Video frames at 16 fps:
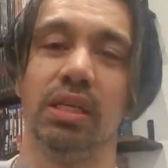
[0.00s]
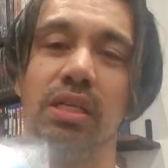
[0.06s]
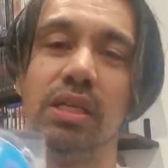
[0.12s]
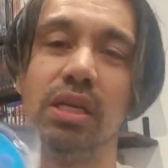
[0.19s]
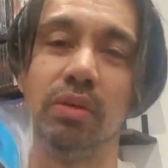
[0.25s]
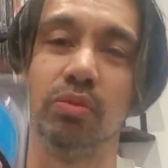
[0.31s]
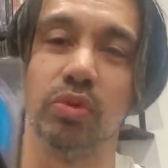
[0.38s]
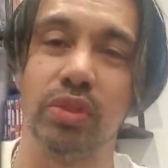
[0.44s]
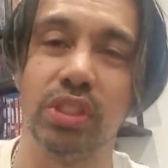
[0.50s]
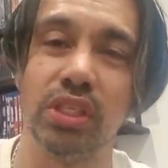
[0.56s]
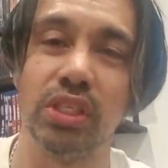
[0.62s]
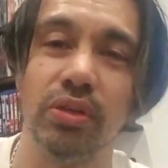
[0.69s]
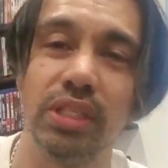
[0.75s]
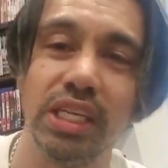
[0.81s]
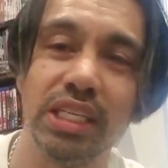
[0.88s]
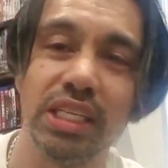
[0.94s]
Comes with
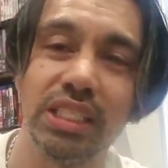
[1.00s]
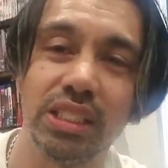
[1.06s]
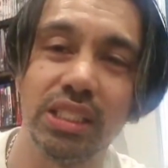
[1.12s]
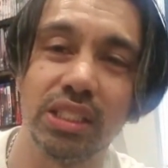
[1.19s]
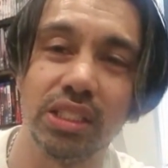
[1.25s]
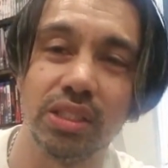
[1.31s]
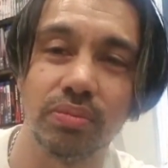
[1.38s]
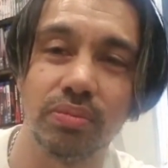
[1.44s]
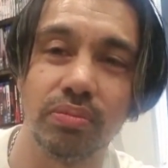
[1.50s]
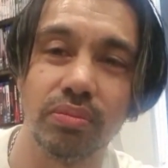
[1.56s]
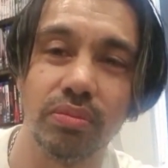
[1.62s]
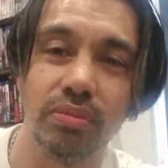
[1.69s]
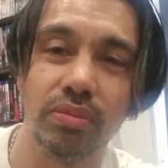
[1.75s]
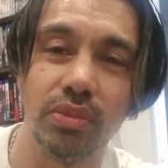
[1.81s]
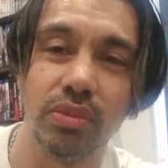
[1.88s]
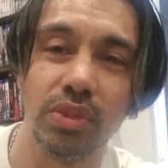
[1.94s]
2 discs,
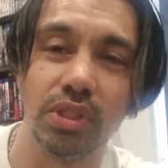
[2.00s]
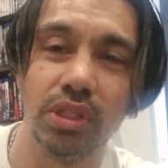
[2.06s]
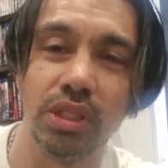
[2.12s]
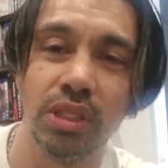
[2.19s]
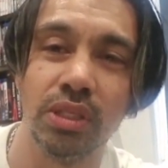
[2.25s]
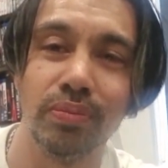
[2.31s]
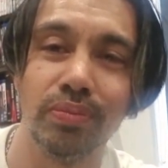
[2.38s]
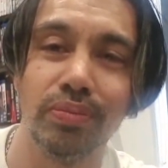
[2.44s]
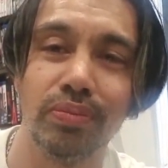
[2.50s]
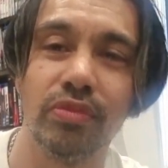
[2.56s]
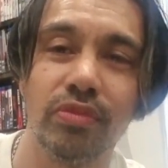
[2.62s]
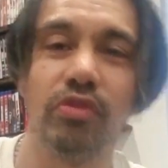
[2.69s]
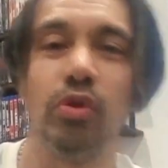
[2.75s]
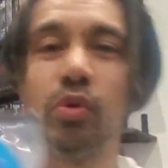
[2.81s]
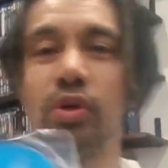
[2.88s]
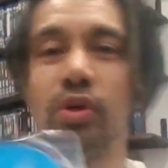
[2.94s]

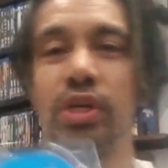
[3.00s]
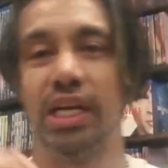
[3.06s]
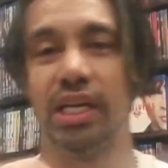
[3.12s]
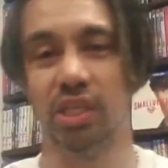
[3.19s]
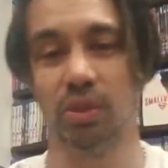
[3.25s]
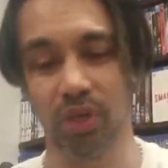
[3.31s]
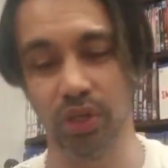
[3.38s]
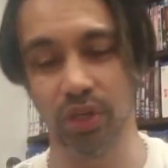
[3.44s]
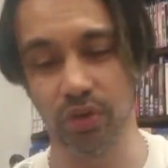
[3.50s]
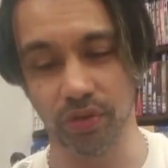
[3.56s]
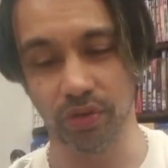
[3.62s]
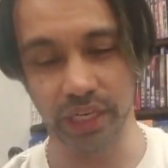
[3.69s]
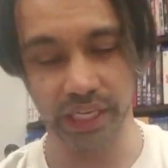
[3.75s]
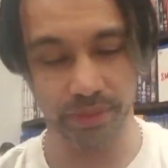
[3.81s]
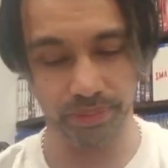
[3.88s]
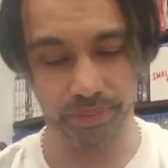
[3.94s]
4K in your
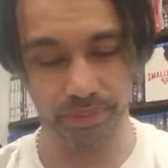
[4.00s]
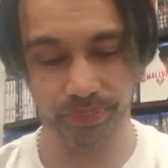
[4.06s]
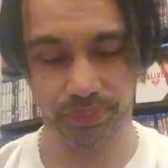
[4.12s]
Blu-ray.